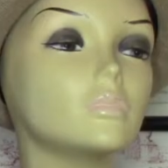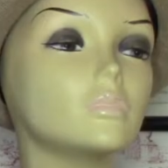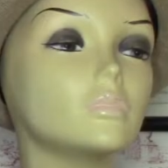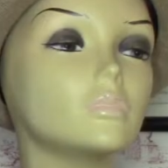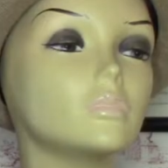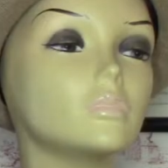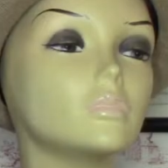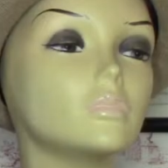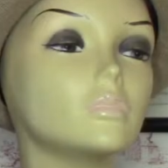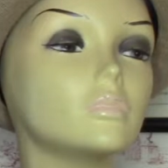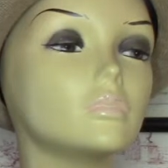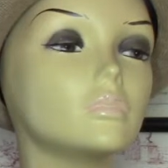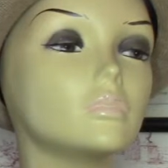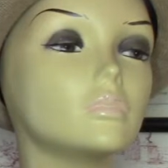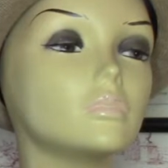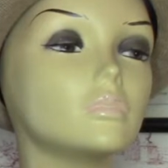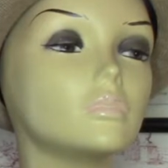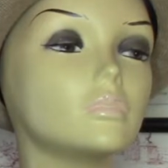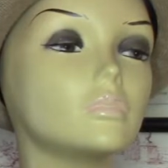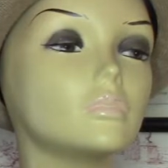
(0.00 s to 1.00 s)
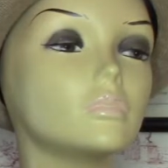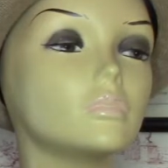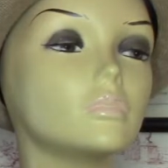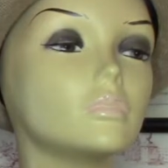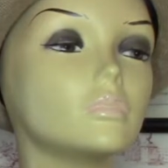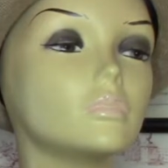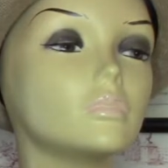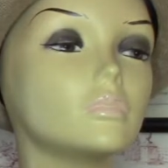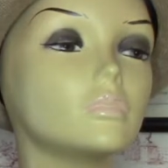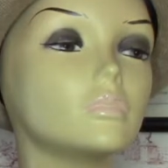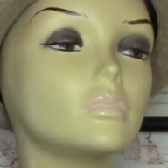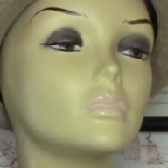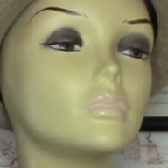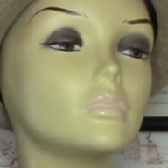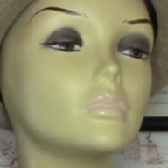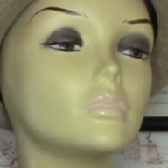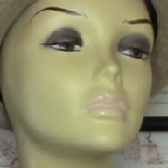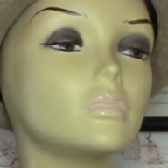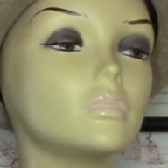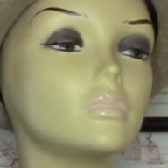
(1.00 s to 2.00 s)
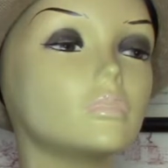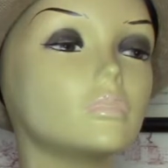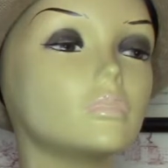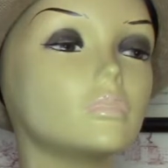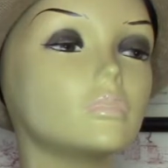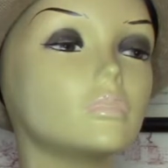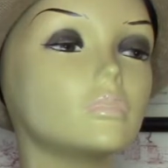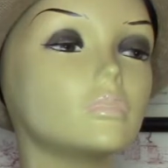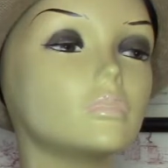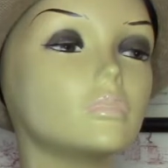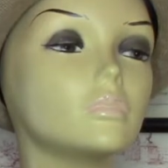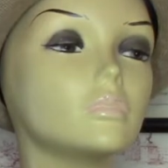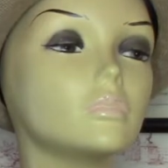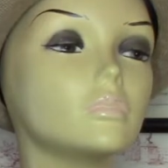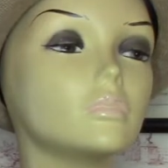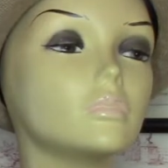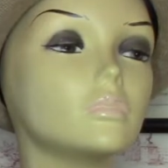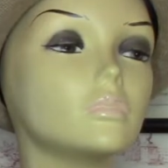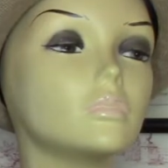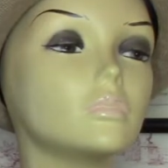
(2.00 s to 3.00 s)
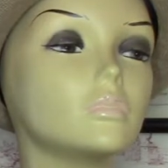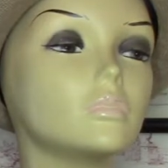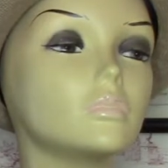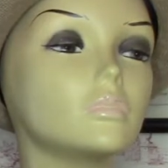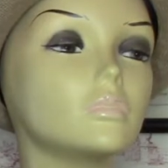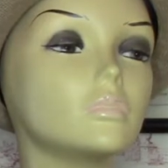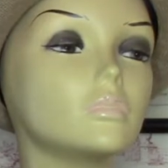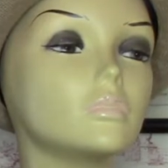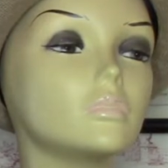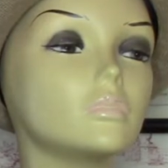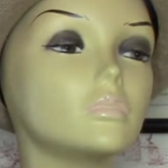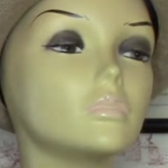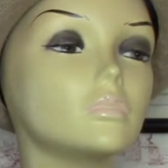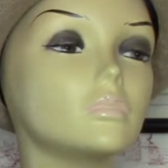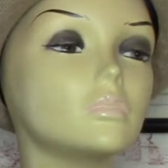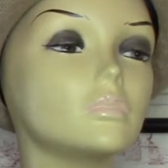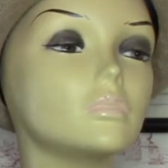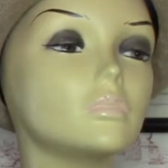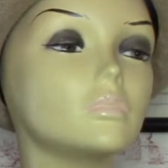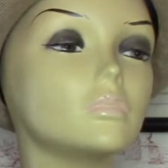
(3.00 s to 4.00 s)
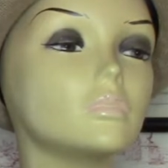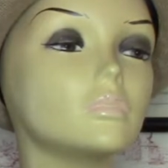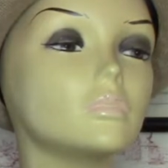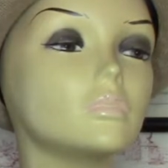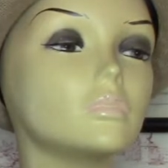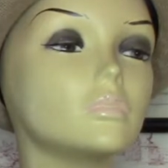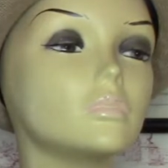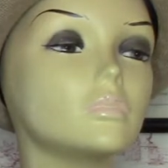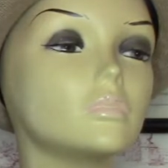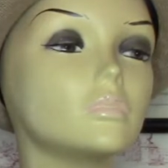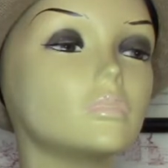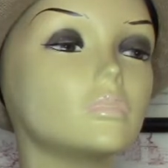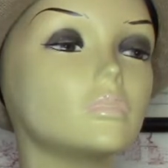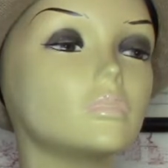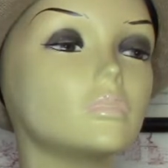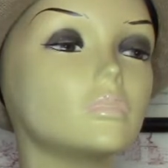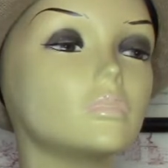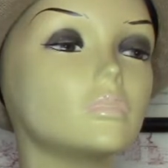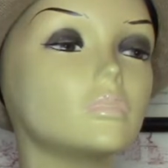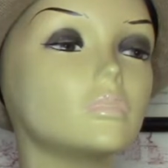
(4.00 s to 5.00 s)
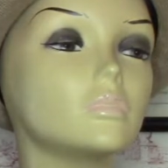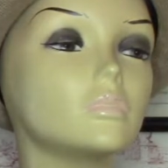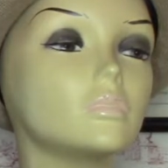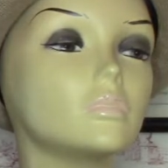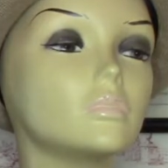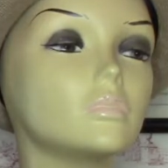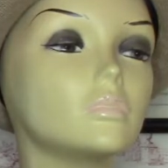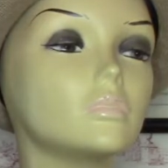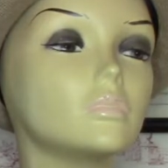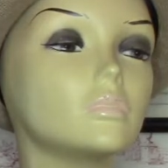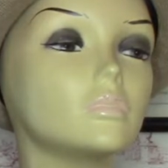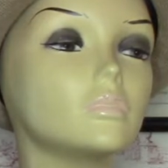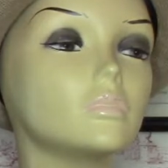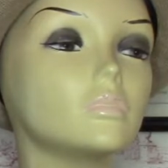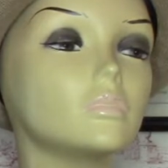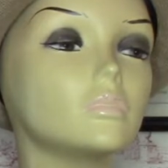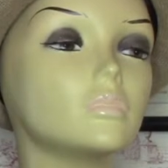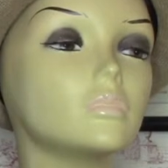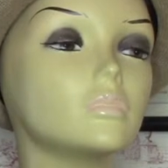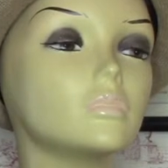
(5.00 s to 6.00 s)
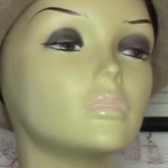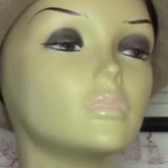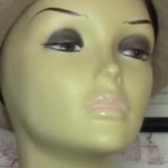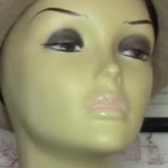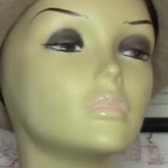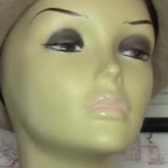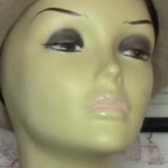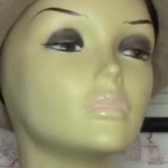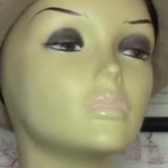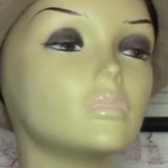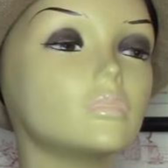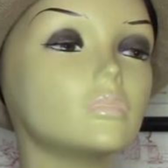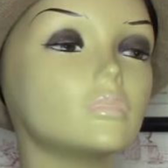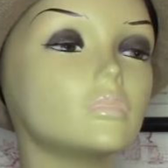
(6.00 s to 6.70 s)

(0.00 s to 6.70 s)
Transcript: (not speaking)